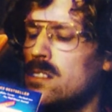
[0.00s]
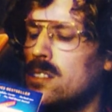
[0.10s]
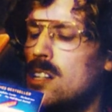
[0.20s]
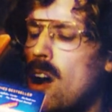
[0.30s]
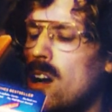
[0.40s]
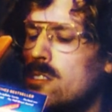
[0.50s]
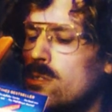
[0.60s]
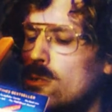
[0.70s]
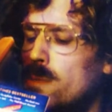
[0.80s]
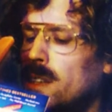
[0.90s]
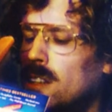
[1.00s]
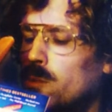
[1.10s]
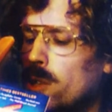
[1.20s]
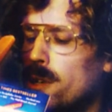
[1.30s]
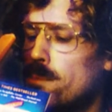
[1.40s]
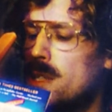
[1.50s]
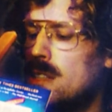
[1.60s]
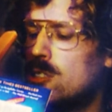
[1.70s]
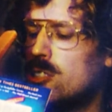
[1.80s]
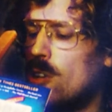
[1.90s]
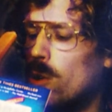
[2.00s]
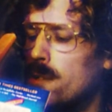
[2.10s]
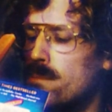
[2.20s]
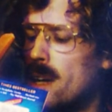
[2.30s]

The guards threw me in where a big sullen